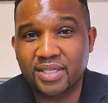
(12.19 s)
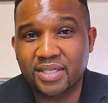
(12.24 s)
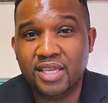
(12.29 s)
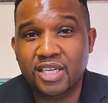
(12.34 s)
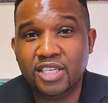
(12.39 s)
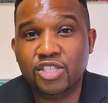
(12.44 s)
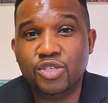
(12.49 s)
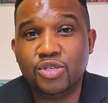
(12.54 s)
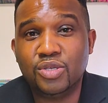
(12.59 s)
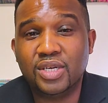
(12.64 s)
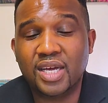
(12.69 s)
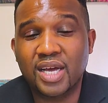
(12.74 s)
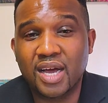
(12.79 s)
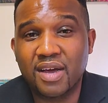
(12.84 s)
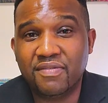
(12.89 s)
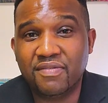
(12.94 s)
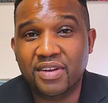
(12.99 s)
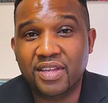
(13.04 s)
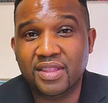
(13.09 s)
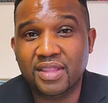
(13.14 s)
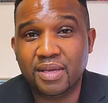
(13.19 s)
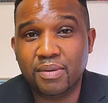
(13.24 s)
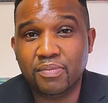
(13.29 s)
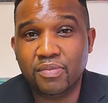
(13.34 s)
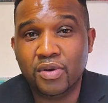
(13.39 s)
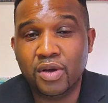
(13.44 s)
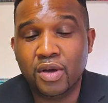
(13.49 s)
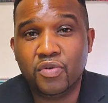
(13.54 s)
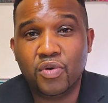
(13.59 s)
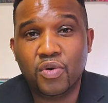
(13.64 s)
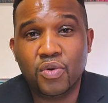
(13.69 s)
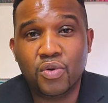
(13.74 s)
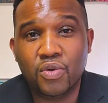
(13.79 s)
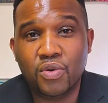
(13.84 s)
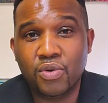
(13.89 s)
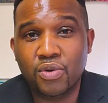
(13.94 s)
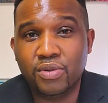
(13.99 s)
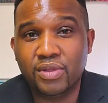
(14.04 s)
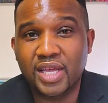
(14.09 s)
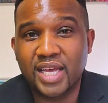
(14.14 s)
this should cover them for
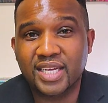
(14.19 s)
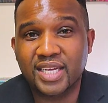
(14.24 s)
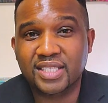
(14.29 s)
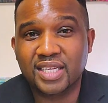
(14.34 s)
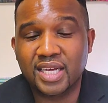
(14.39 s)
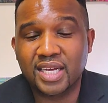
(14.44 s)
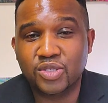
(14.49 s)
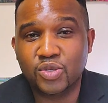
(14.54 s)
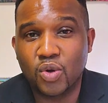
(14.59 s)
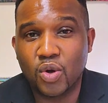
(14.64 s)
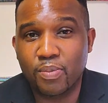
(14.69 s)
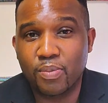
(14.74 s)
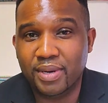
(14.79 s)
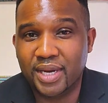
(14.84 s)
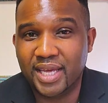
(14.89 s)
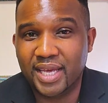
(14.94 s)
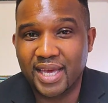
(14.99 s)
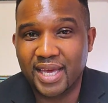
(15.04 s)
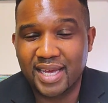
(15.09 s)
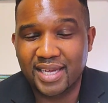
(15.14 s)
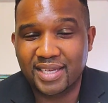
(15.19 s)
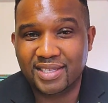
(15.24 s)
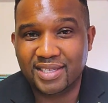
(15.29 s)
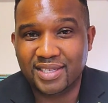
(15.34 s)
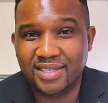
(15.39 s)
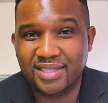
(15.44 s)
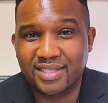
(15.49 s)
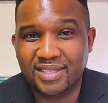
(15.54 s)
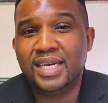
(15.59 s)
all their SARS obligations.